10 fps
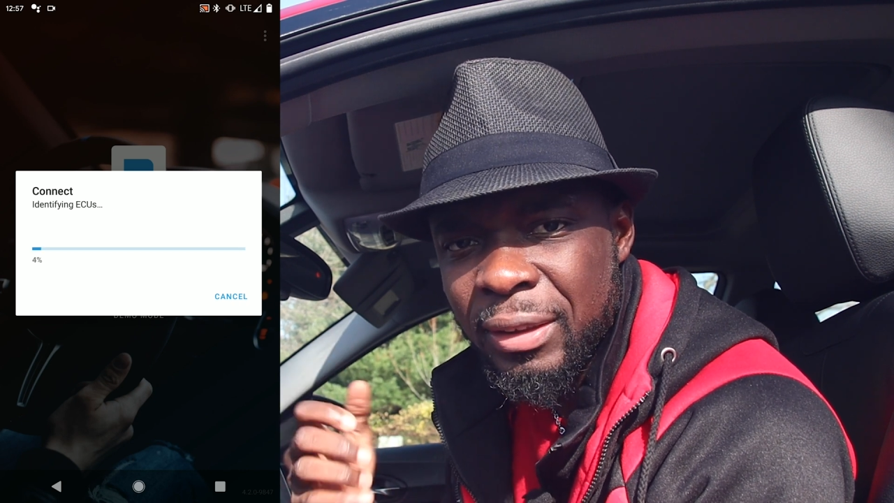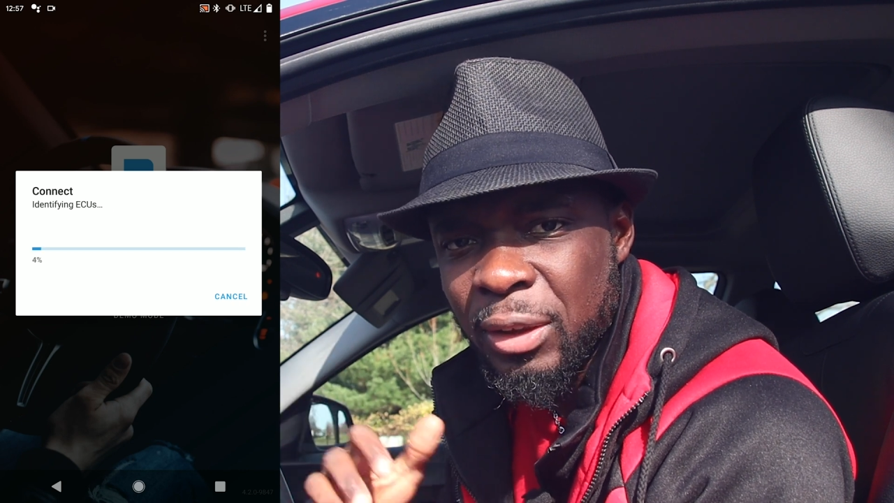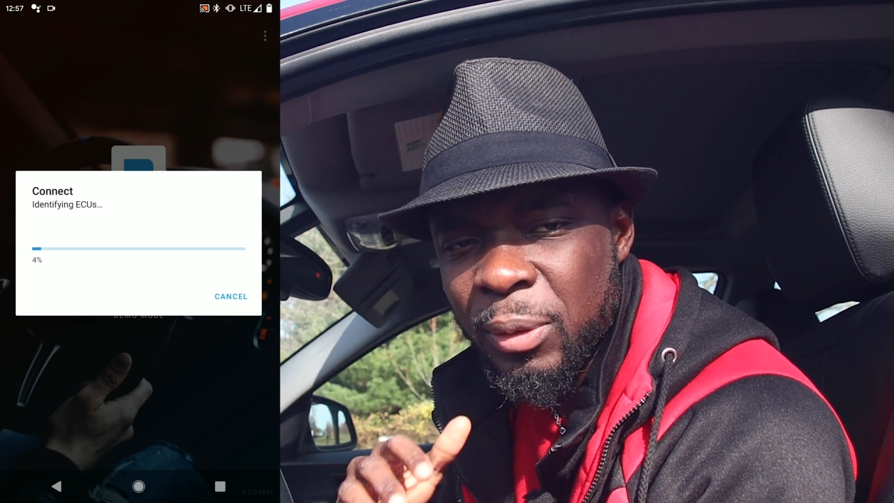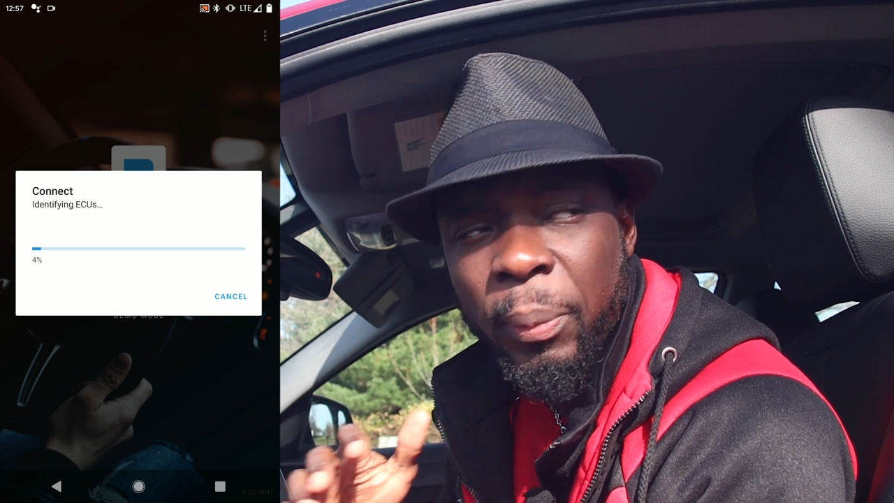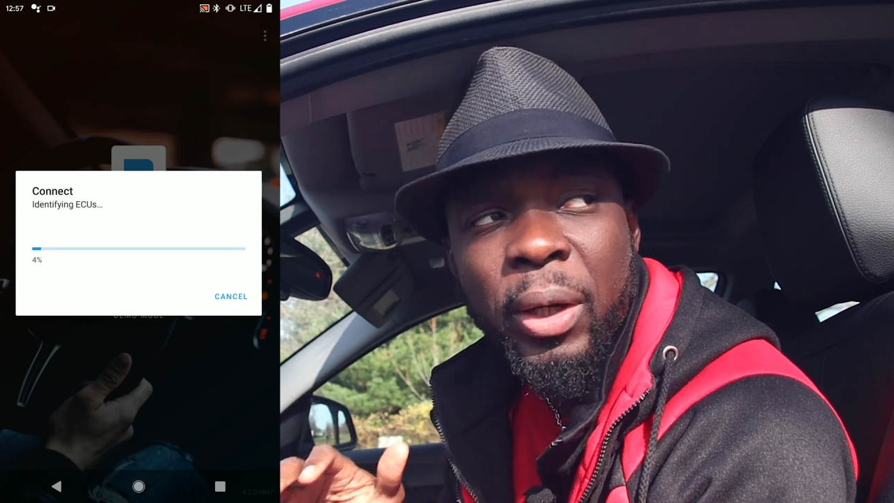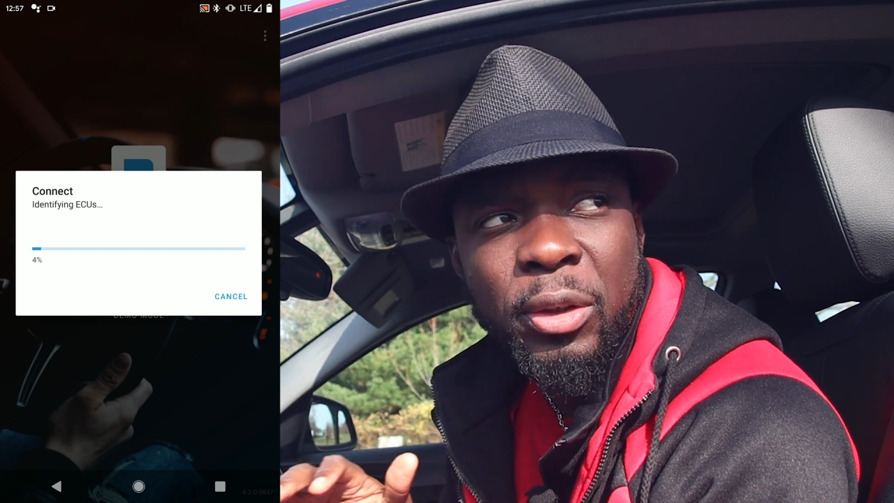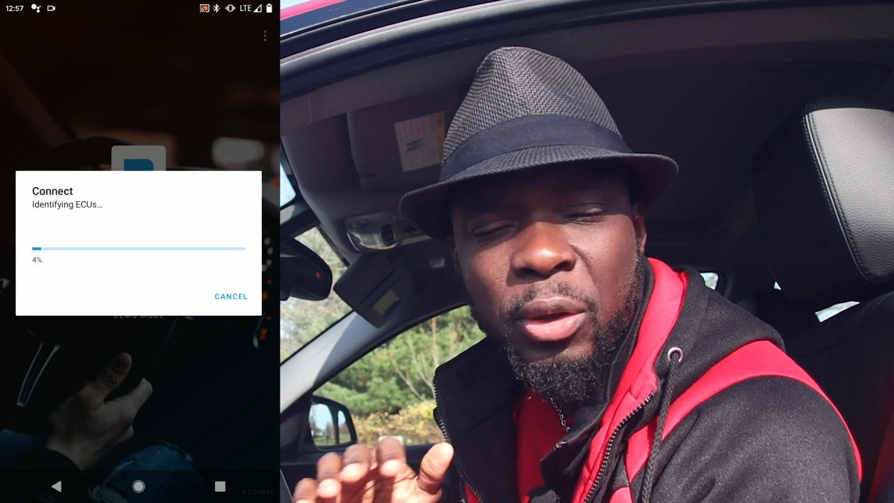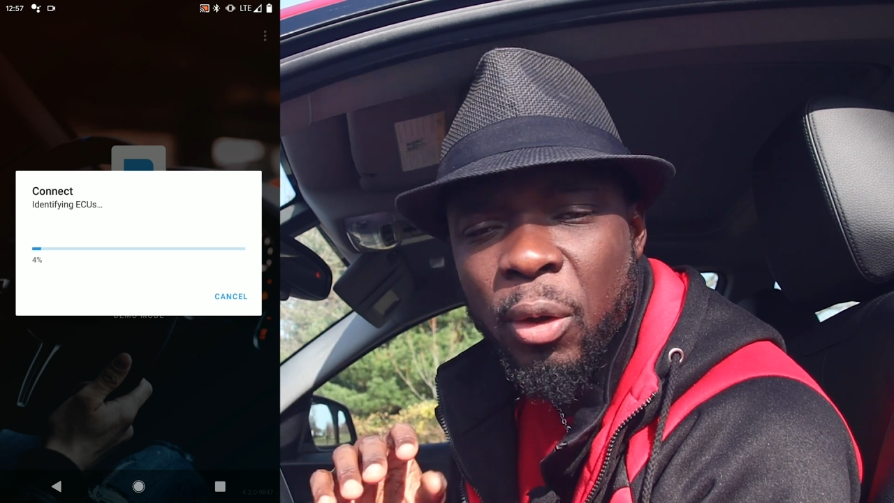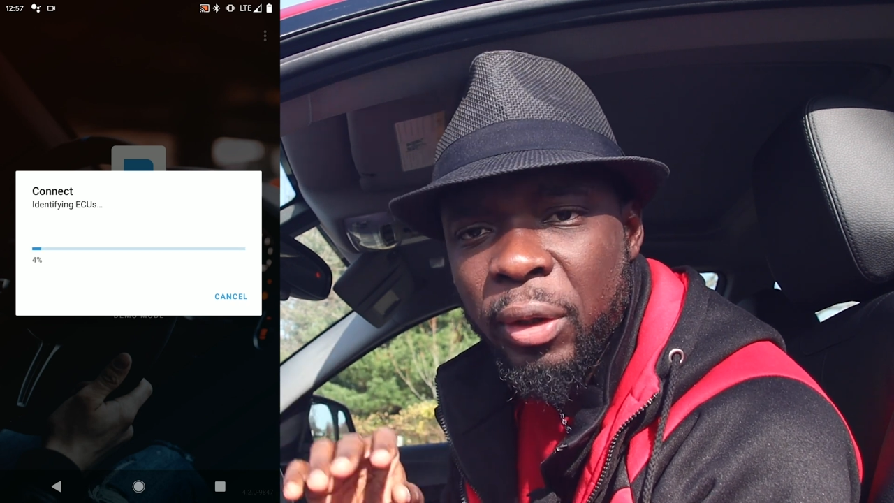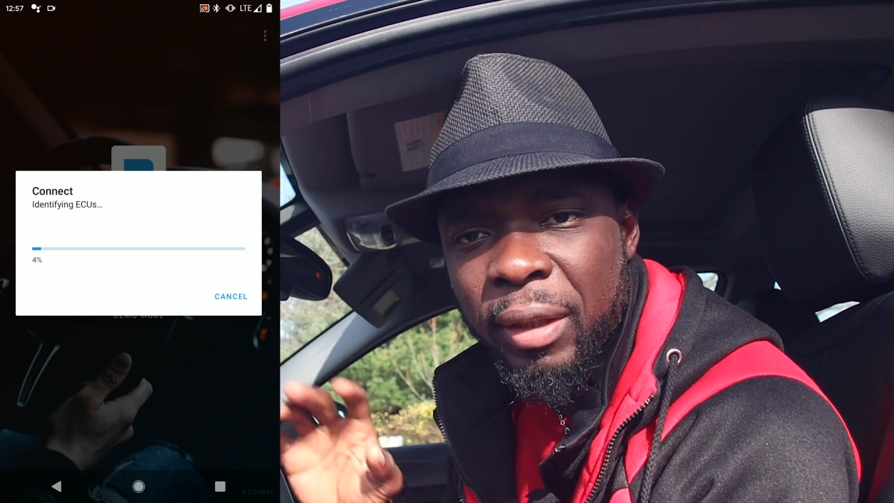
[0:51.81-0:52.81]
It's just better
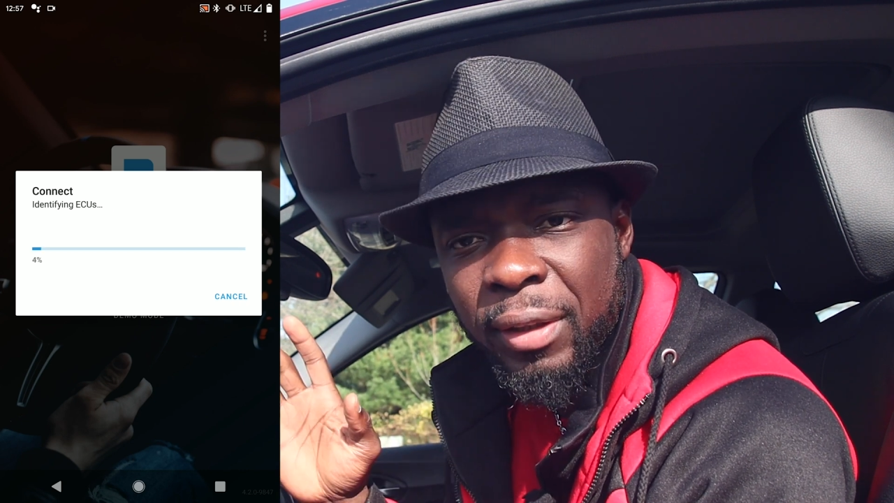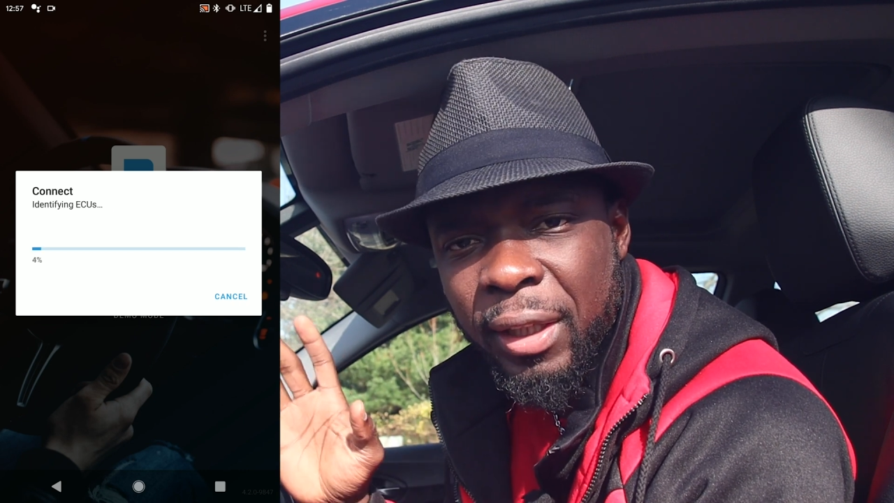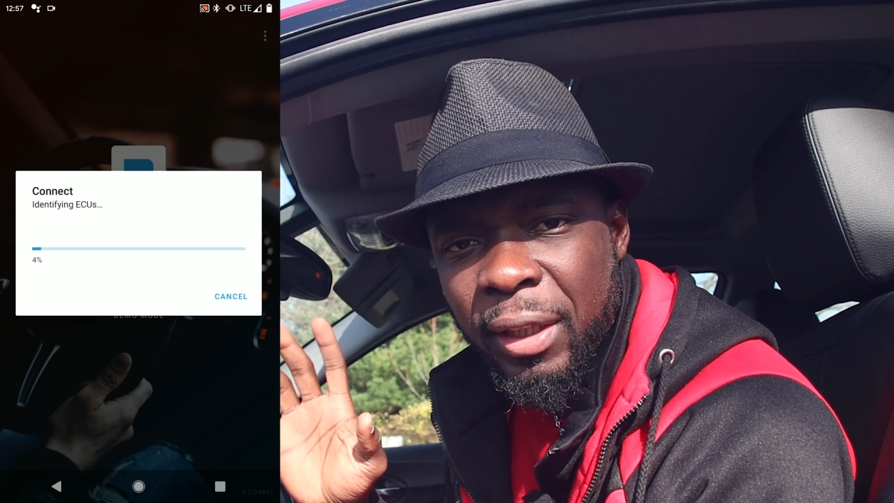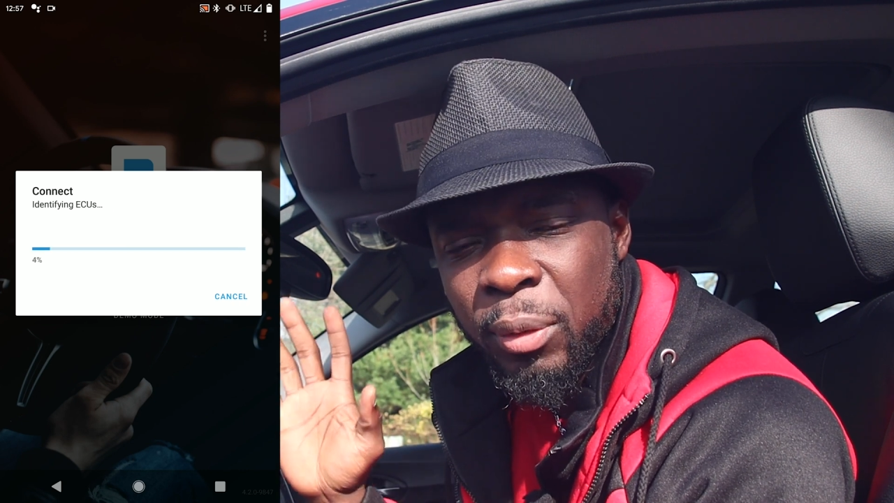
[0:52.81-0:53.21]
to code everything